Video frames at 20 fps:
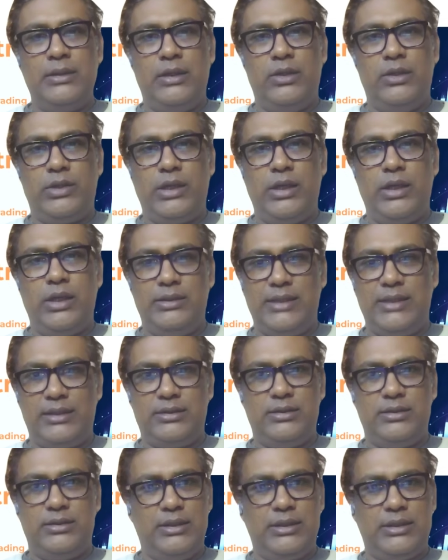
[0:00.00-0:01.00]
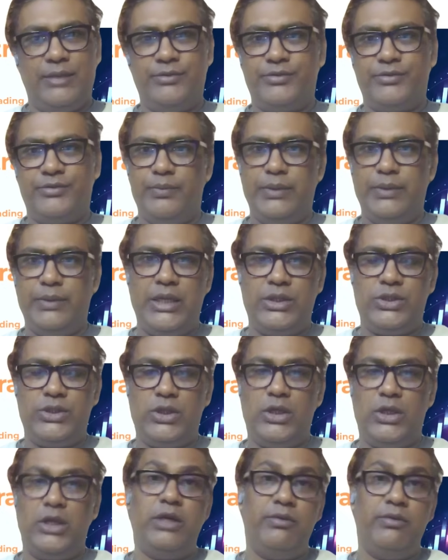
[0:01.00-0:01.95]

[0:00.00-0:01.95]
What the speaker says: okay, that comes from nature.